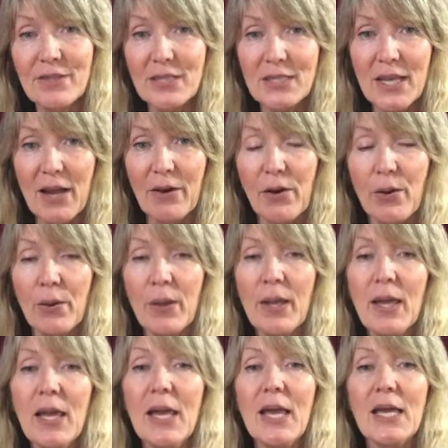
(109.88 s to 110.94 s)
the tarot
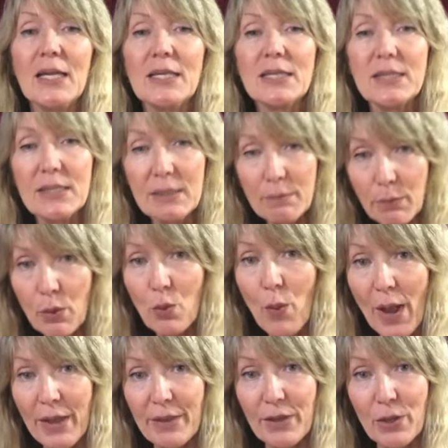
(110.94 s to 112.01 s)
in a simple
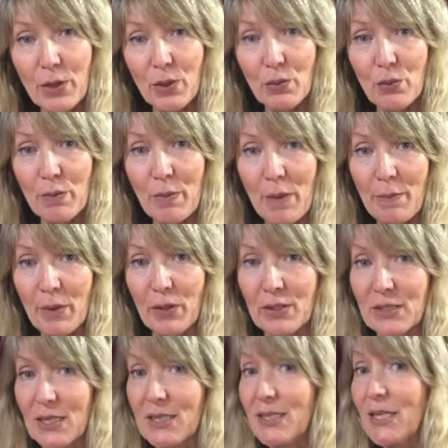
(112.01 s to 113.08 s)
way that you can remember,
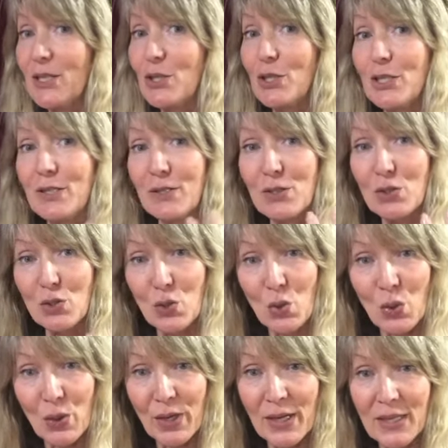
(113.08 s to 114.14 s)
because I teach it in
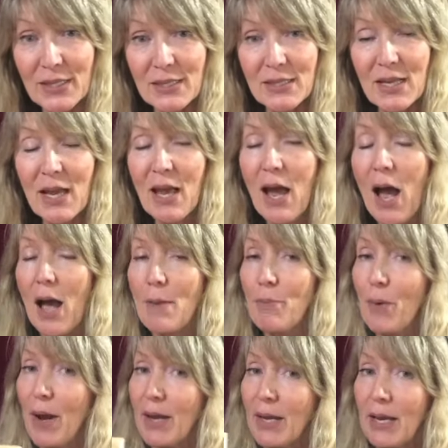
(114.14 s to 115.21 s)
stories. I break